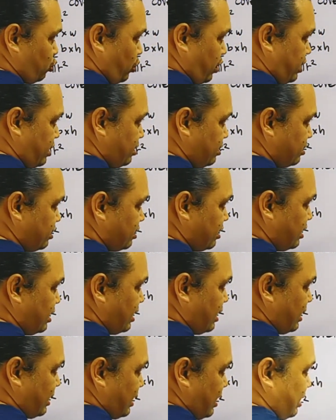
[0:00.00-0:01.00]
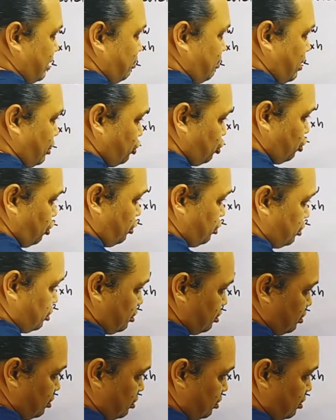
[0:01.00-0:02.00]
square that
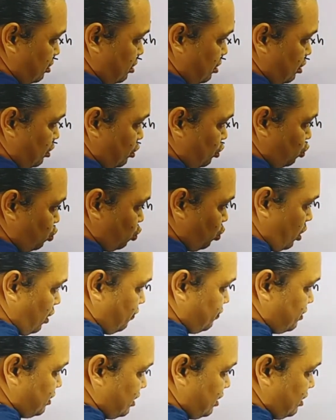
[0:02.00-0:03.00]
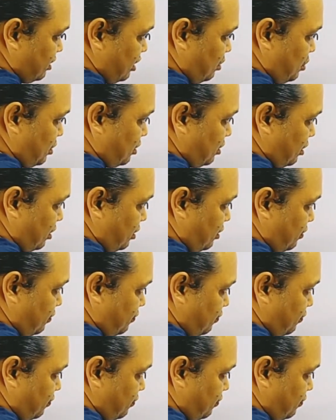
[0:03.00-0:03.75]
measures 12 centimeter